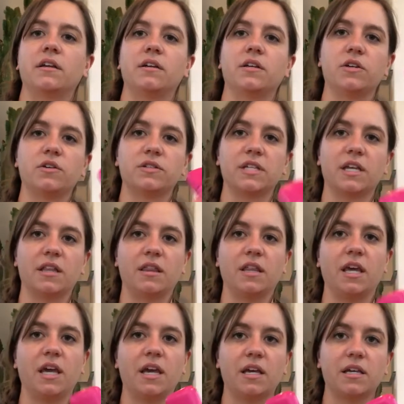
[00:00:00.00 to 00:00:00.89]
using
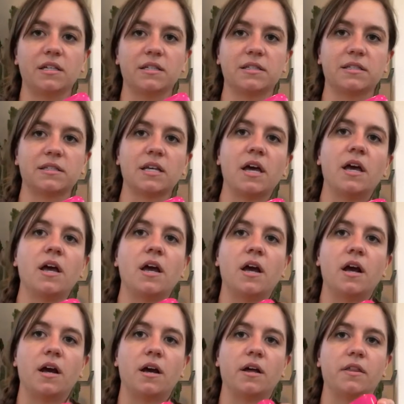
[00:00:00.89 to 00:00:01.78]
these,
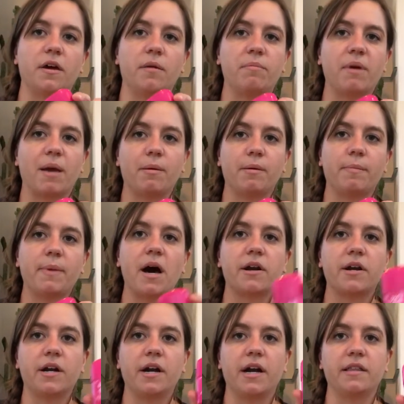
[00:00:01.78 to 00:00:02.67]
the baby
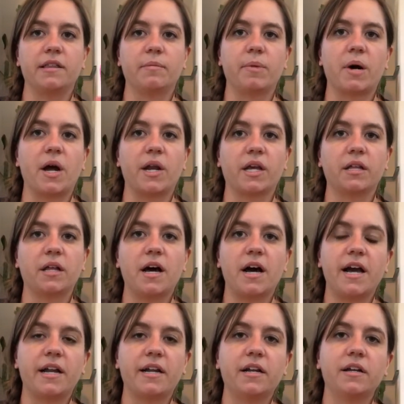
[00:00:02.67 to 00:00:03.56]
powder and the Body
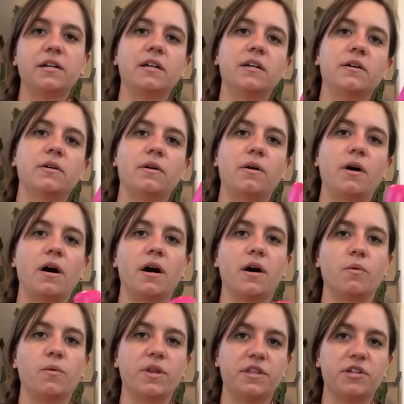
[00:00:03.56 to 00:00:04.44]
Glide,
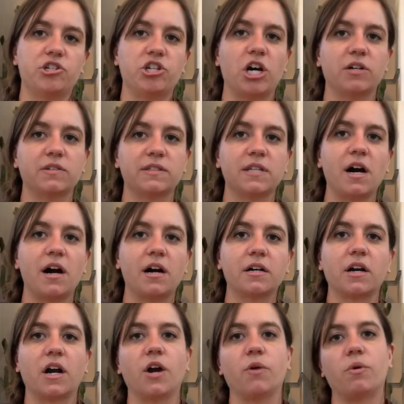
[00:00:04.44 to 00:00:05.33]
with the gel
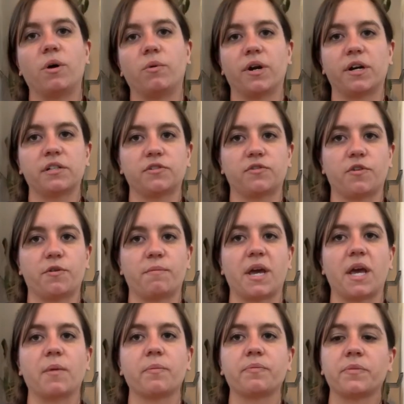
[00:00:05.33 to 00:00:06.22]
sock are what works for
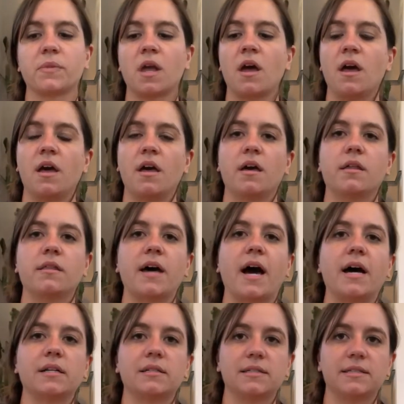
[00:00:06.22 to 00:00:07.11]
me.
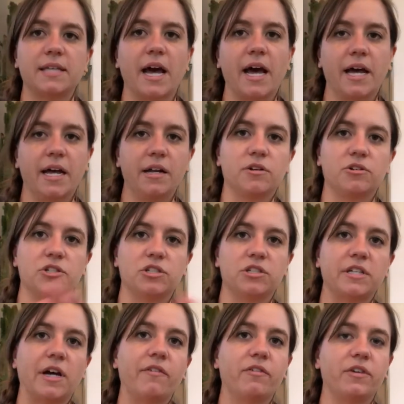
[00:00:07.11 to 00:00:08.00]
That said, you
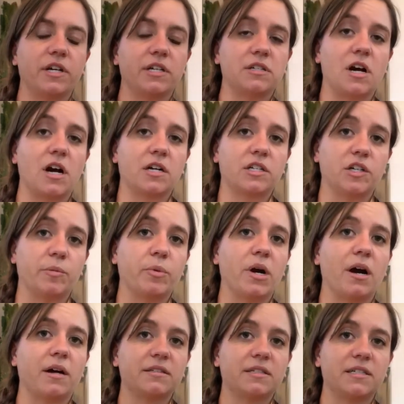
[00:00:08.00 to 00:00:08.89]
should definitely talk to your
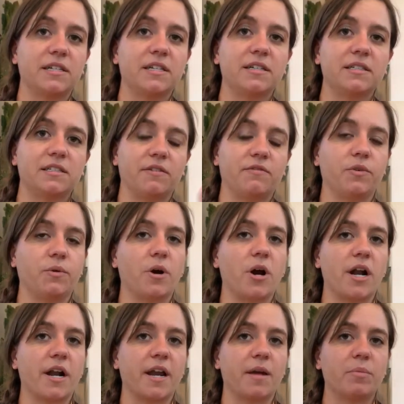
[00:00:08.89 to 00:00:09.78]
prosthetist if you
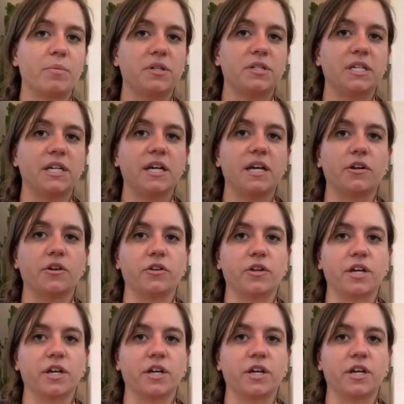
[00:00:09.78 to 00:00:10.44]
are an amputee and you're